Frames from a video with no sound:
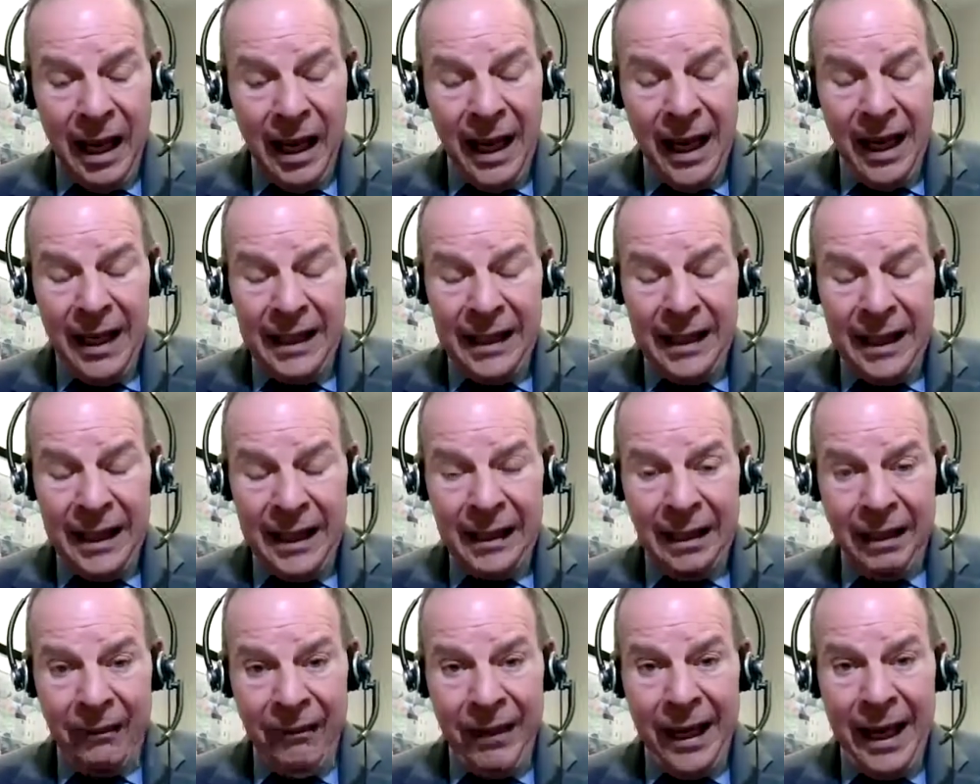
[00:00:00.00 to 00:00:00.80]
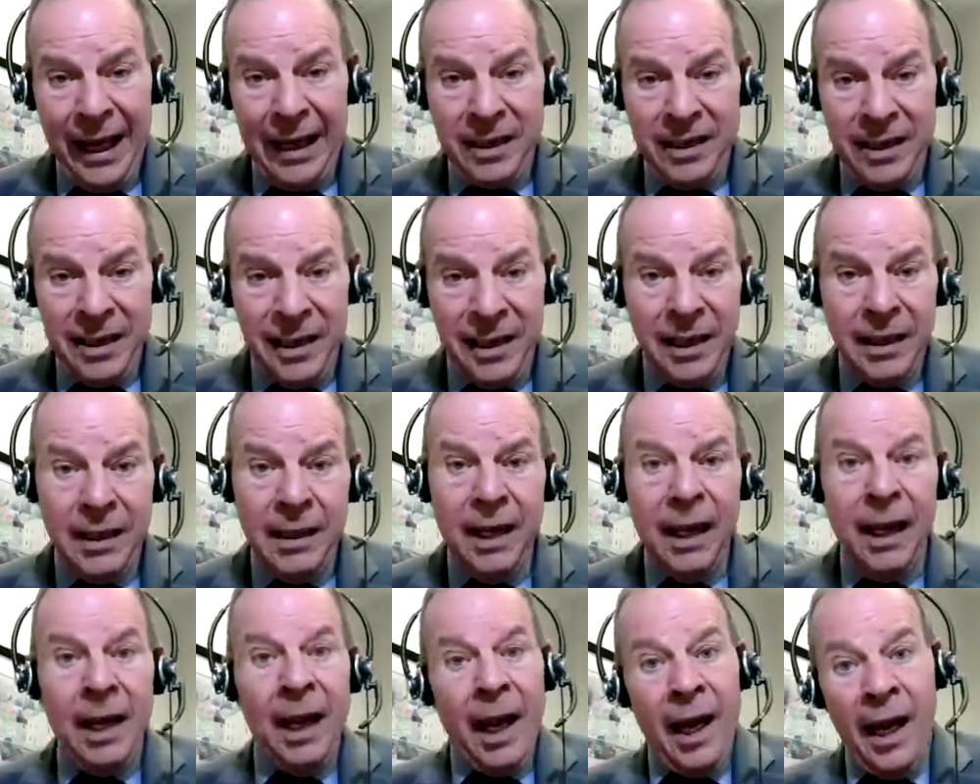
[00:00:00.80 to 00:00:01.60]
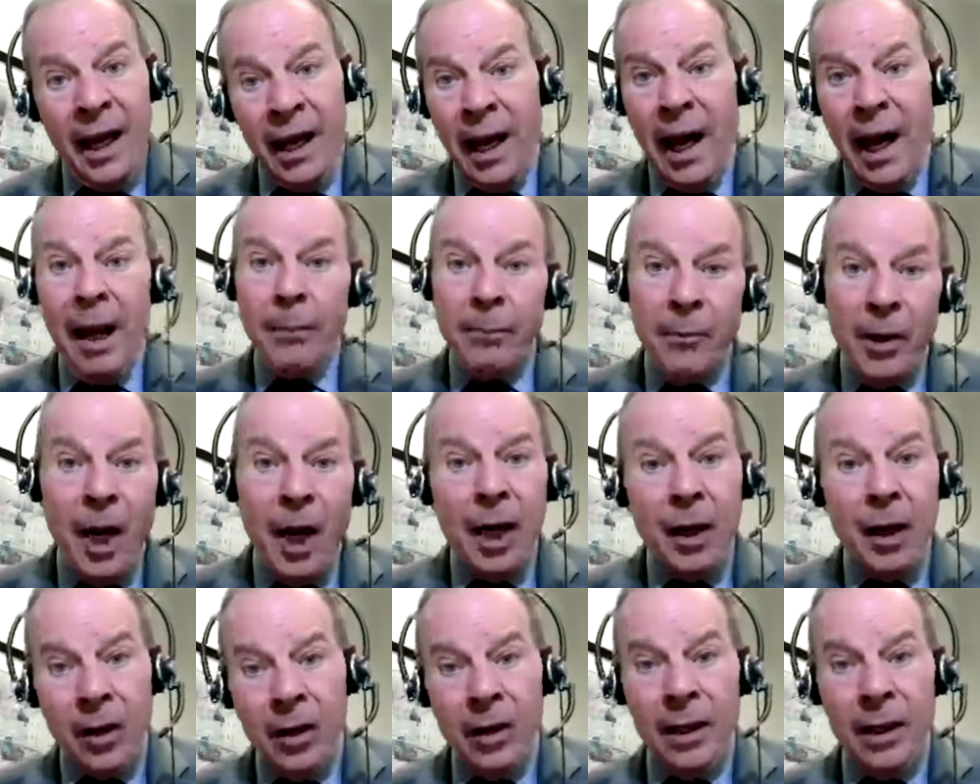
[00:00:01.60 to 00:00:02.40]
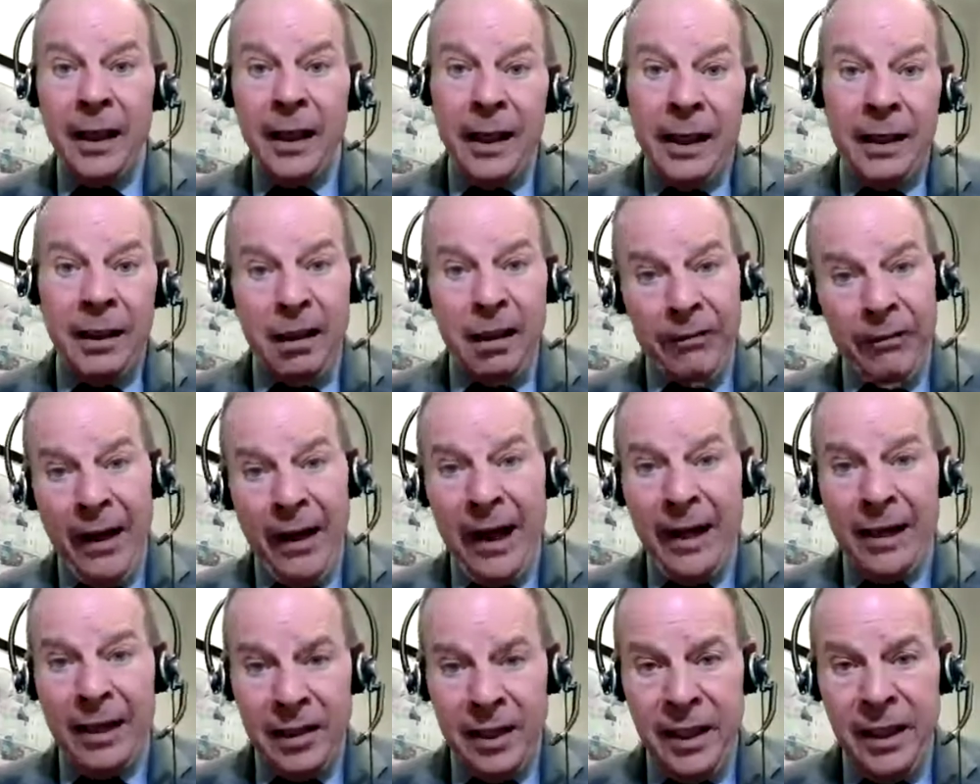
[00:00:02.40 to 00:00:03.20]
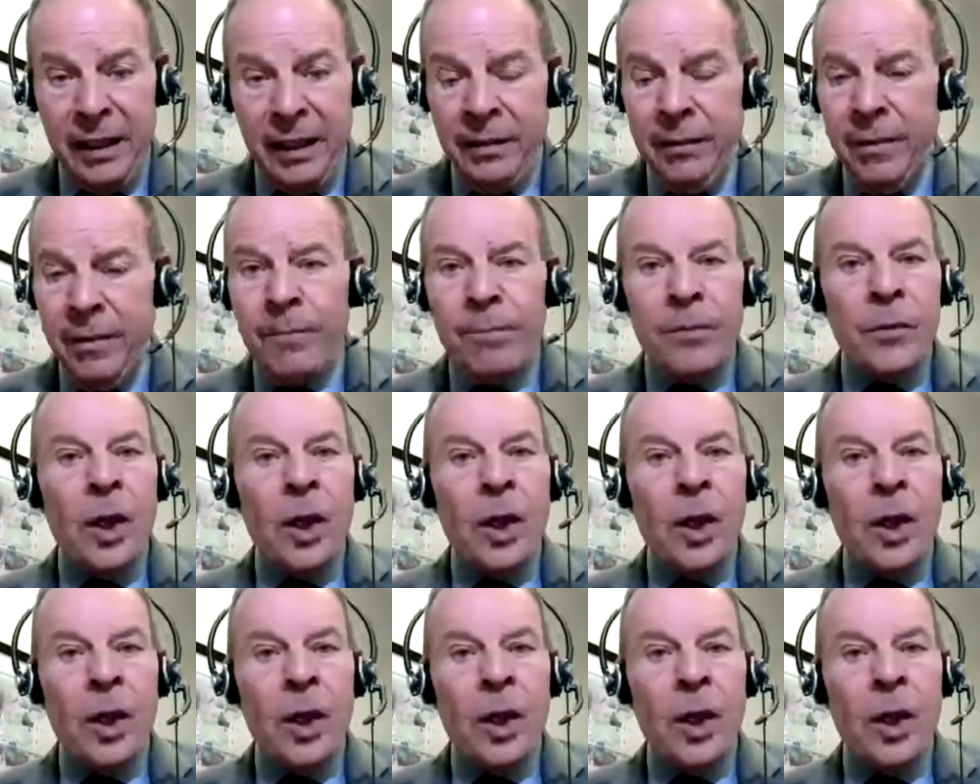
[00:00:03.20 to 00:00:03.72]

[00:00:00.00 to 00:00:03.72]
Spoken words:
I had to get the vaccine, and I'm not going to get the vaccine.